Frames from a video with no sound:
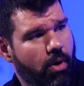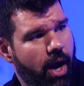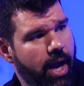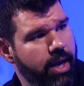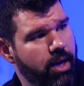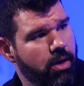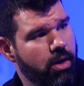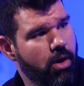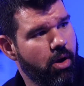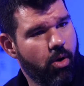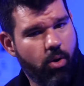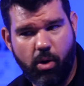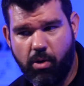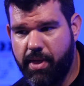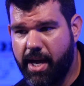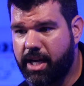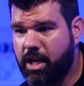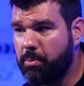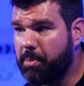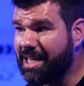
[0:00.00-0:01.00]
Yeah. Right? Oh, dude, or
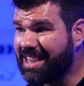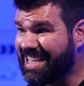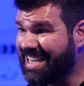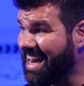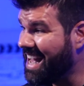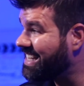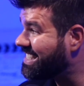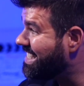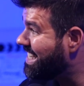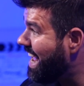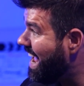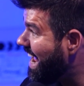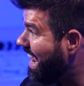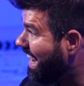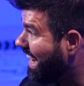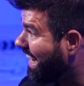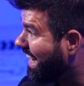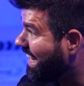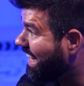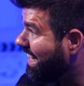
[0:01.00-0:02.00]
that could be the next
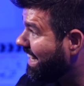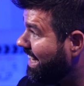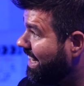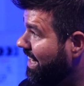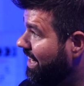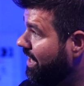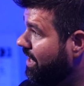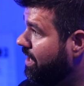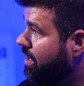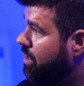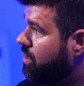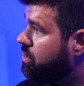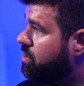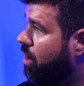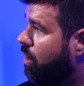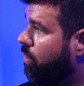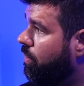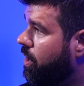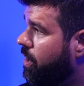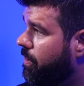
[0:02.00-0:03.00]
day. Exactly. Yeah,
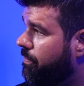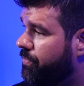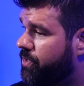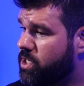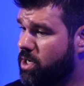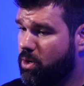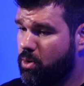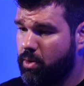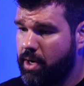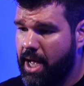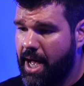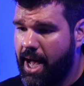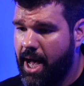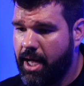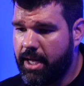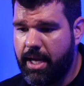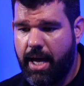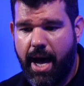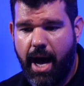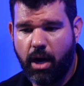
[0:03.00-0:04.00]
absolutely. So, so
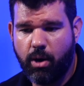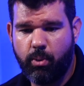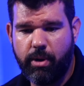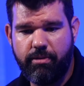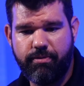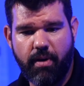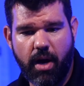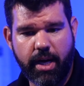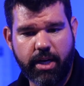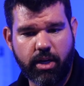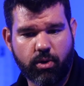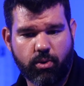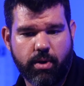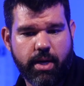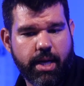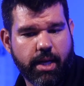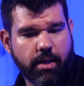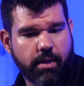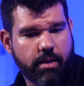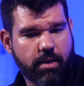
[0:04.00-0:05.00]
how, how do we find
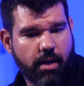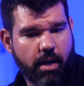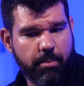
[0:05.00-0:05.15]
grit?